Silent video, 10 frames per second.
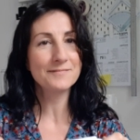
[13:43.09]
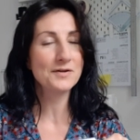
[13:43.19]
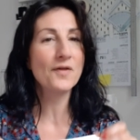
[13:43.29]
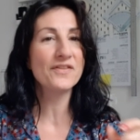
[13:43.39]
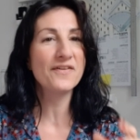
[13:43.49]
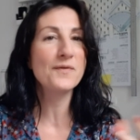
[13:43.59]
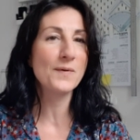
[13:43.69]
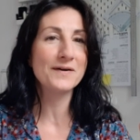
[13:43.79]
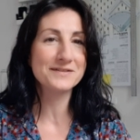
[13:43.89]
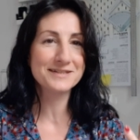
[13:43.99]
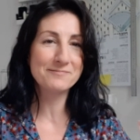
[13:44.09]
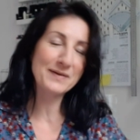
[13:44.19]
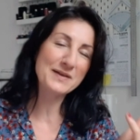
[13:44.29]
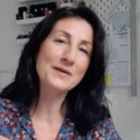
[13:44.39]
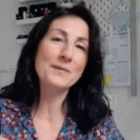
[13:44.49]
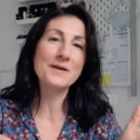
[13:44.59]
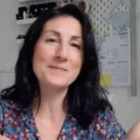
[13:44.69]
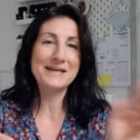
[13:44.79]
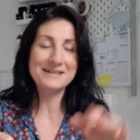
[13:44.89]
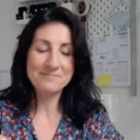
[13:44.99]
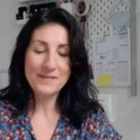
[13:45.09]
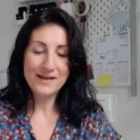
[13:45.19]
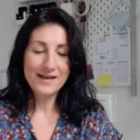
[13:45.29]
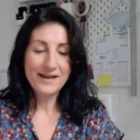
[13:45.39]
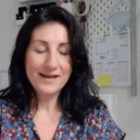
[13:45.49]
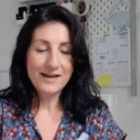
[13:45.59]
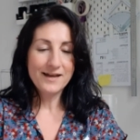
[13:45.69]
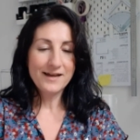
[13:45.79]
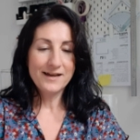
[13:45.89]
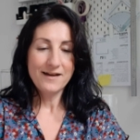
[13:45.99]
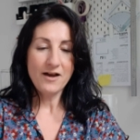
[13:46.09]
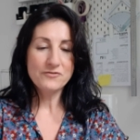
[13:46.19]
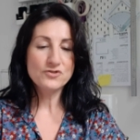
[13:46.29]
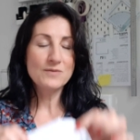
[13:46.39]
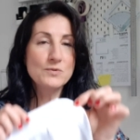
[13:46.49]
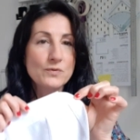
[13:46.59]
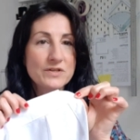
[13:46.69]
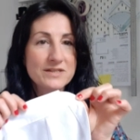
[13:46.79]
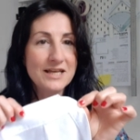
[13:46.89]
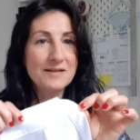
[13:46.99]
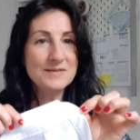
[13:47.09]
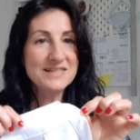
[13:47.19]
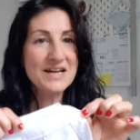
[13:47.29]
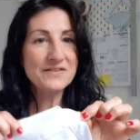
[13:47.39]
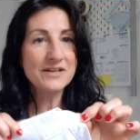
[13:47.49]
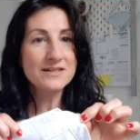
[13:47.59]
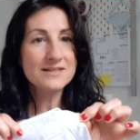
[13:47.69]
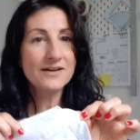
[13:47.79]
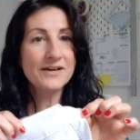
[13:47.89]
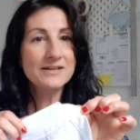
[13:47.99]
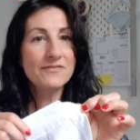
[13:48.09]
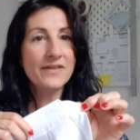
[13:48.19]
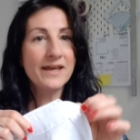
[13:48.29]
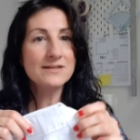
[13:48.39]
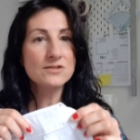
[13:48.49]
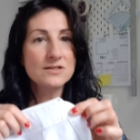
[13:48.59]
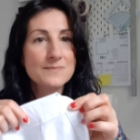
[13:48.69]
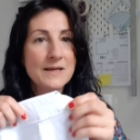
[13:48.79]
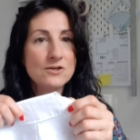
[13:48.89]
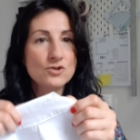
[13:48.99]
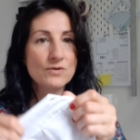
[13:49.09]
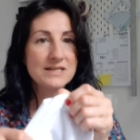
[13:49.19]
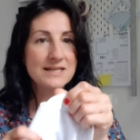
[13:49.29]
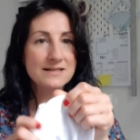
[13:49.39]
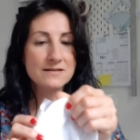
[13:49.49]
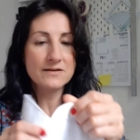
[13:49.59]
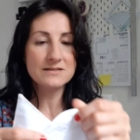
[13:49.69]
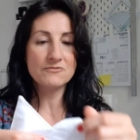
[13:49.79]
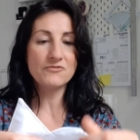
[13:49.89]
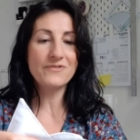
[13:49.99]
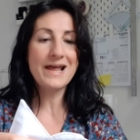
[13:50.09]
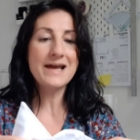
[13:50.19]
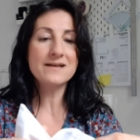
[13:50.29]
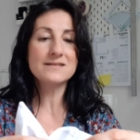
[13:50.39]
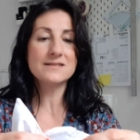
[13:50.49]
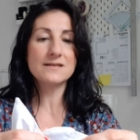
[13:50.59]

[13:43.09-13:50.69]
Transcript: I can't think of the word, but you know what I mean. I've trimmed all the seams down inside of there just to make sure it sits nice and flat.